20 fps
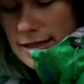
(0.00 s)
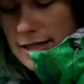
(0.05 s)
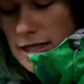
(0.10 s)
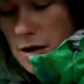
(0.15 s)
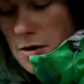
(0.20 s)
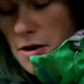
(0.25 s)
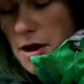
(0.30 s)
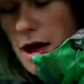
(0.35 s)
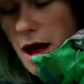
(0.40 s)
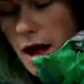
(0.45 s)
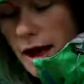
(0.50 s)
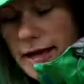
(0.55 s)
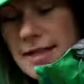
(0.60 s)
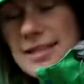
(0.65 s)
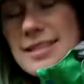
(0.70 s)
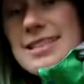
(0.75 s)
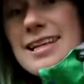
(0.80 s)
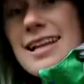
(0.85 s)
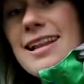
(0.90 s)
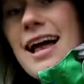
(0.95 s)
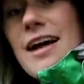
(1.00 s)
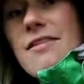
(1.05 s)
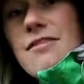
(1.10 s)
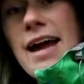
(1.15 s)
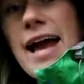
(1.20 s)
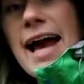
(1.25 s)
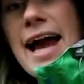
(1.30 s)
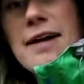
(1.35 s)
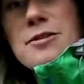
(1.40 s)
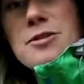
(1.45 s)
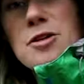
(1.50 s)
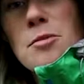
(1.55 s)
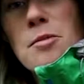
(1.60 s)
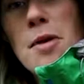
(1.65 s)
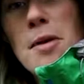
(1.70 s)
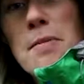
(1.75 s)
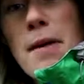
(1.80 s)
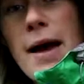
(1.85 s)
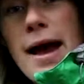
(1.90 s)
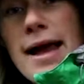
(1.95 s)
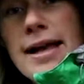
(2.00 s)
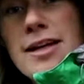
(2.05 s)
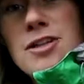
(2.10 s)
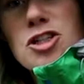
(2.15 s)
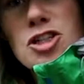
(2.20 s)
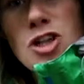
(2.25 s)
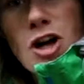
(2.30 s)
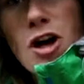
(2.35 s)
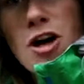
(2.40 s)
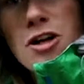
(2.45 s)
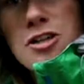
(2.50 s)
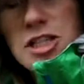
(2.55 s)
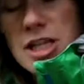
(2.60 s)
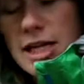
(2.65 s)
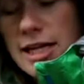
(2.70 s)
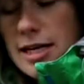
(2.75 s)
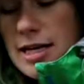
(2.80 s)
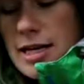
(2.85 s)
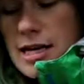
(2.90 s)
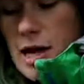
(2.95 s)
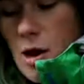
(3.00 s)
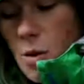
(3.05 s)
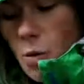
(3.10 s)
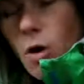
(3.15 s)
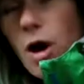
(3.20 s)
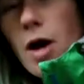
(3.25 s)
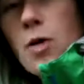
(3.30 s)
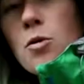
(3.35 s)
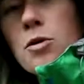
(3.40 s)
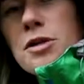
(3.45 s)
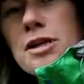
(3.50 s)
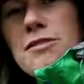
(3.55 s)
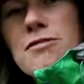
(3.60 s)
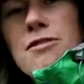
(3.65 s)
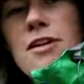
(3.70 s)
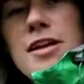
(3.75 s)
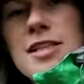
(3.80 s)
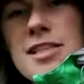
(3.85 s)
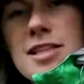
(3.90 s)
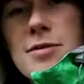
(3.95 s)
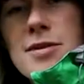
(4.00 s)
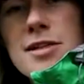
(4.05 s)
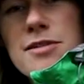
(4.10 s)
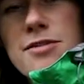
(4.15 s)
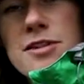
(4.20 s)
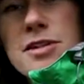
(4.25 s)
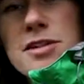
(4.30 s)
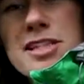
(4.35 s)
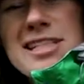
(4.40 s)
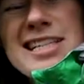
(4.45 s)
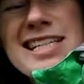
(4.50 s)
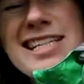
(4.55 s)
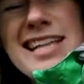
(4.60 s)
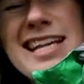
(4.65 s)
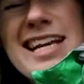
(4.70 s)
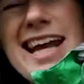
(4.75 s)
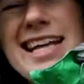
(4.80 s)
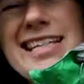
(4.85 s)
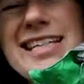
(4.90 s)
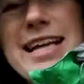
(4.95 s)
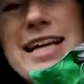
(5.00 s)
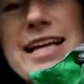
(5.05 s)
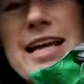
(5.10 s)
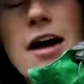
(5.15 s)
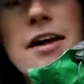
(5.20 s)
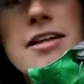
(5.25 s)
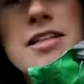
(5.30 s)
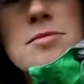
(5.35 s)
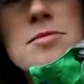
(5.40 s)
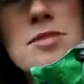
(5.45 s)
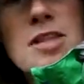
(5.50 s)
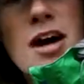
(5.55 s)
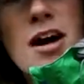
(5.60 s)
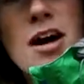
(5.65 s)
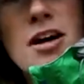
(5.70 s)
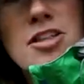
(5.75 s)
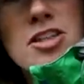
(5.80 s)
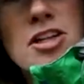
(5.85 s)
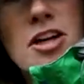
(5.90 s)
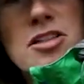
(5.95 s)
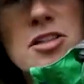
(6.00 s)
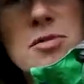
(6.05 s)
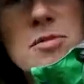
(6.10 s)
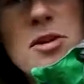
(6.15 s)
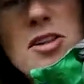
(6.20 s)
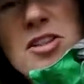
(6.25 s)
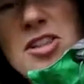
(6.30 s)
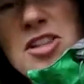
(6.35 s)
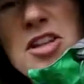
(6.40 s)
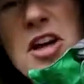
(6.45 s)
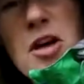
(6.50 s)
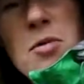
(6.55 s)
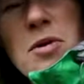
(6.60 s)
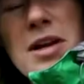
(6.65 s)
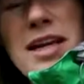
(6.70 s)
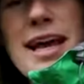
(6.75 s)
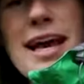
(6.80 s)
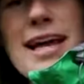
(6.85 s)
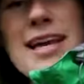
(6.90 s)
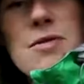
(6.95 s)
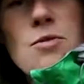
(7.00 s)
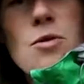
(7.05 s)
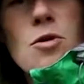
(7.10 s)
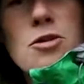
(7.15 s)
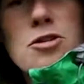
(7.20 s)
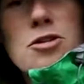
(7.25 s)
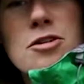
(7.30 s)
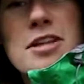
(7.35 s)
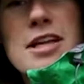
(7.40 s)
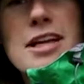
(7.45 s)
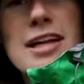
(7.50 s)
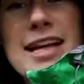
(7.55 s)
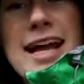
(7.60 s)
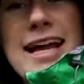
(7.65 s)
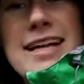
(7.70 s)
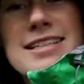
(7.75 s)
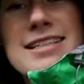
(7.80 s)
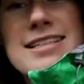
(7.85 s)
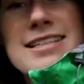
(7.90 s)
So I can still have it out on my pack charging. What I would advise though is for you to disconnect any items that are charging because you don't want to get any water in the connector